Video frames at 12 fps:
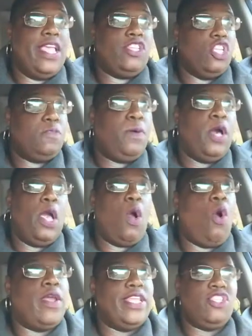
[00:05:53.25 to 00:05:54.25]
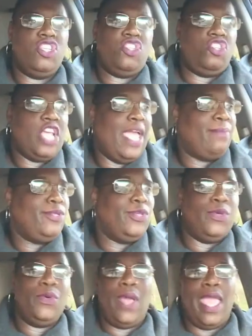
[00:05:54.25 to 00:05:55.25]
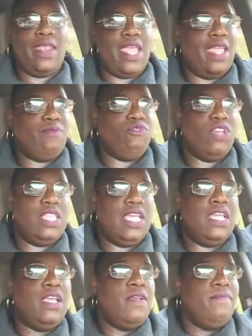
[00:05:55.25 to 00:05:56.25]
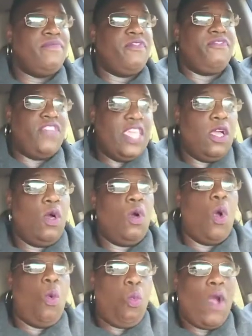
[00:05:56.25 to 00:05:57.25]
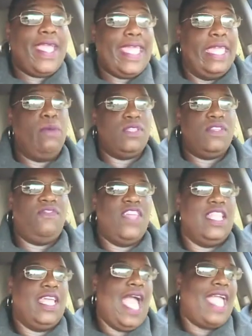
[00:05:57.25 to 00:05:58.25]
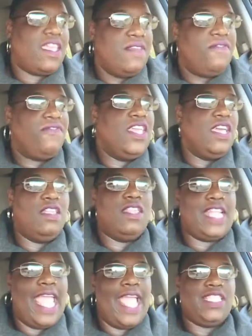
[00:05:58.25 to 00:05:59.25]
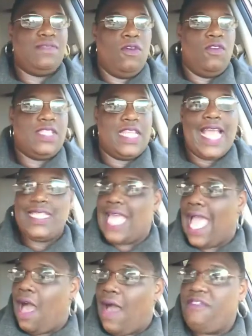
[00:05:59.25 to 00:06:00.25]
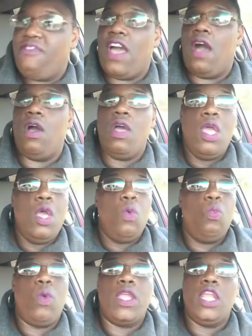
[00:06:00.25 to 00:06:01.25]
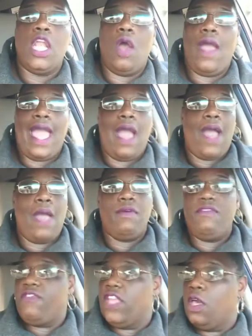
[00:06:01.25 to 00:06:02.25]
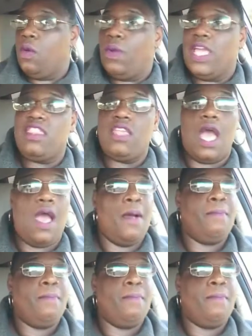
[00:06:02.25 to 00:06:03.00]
and just put on and just jam to, and really feel what he was feeling. I can feel the dance moves, and that's how I felt, how I would feel with